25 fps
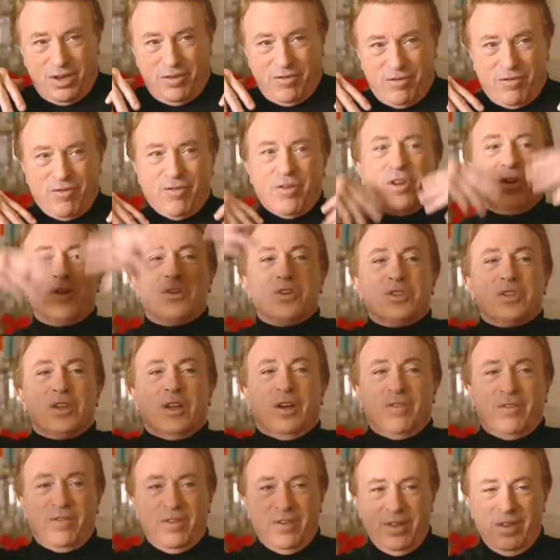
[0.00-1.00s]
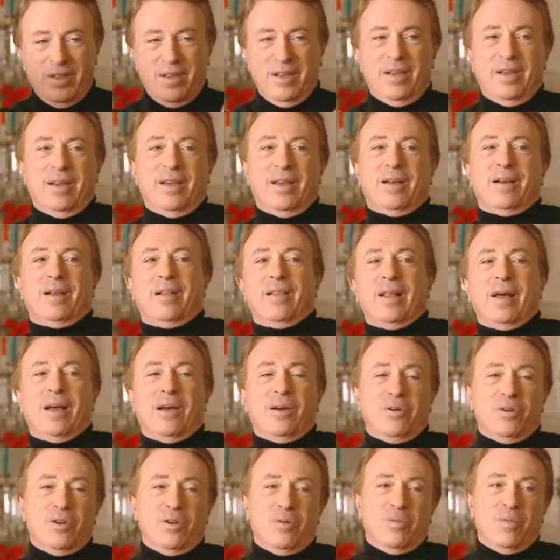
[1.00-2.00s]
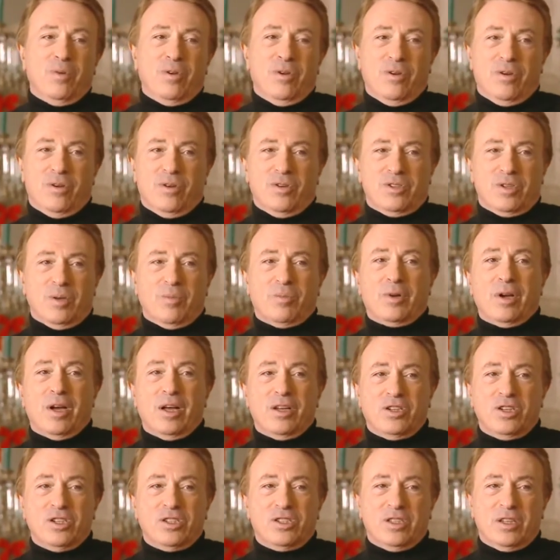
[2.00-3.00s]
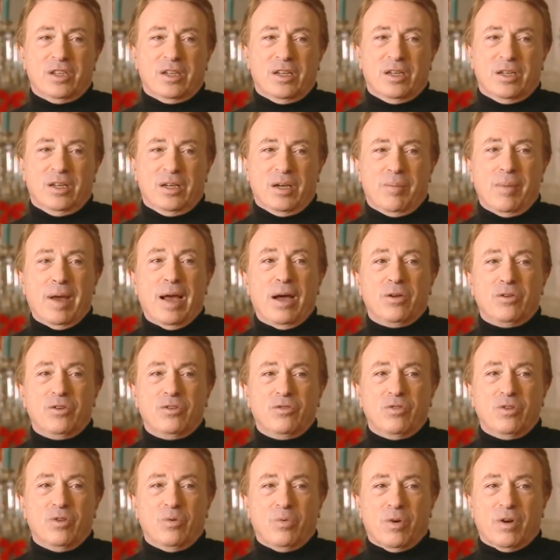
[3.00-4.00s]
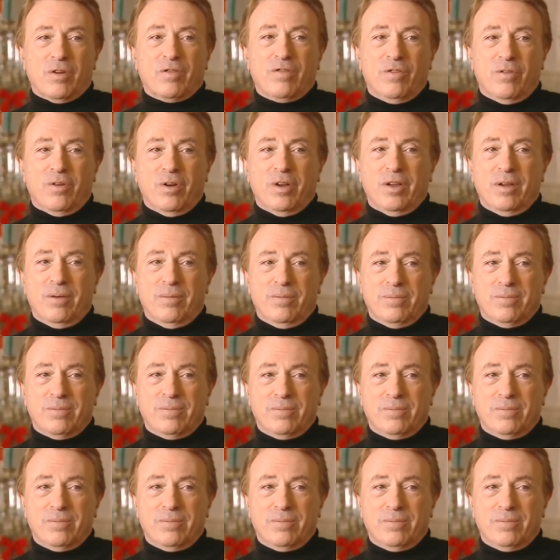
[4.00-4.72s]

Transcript: can free yourself and allow your subconscious to come out and do the work for you.